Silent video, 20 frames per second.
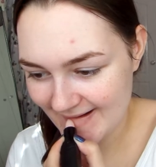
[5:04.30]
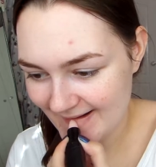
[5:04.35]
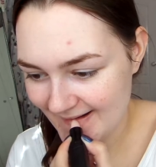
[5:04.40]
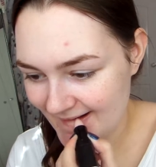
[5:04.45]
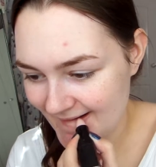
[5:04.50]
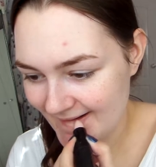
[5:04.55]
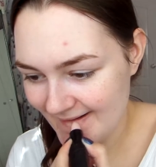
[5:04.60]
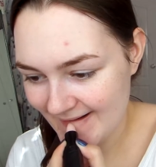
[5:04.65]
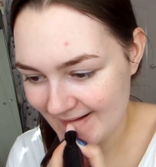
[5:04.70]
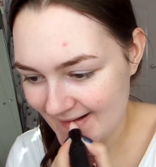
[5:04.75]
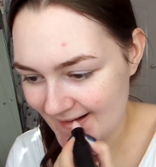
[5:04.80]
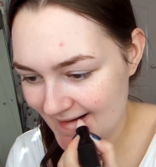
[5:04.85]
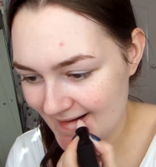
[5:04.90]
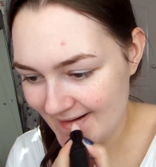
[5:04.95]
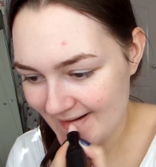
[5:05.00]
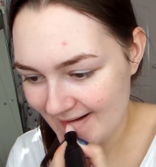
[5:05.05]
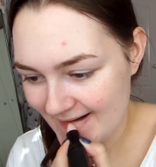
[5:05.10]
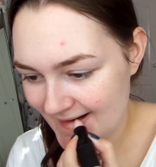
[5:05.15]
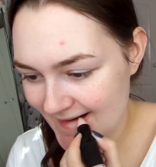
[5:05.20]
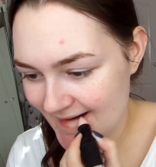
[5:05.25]

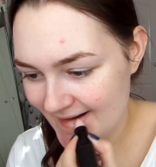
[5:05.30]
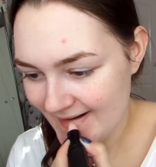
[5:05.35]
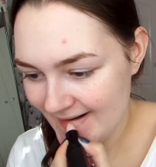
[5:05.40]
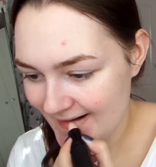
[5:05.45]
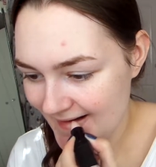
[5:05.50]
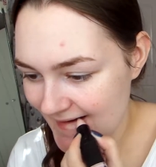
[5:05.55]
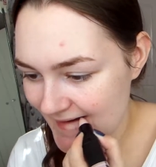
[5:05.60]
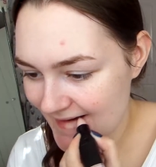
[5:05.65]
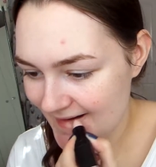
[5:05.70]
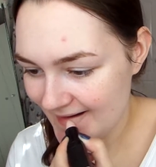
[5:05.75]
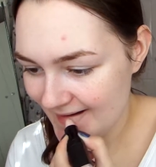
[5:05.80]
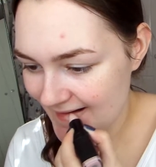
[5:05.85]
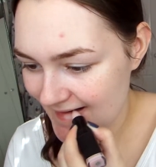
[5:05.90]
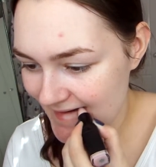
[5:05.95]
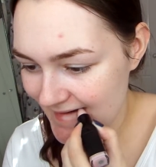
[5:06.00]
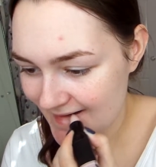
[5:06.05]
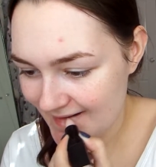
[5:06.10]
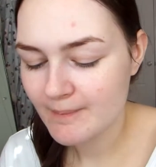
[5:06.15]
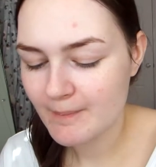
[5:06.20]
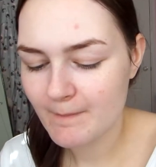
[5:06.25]
Nobody speaks.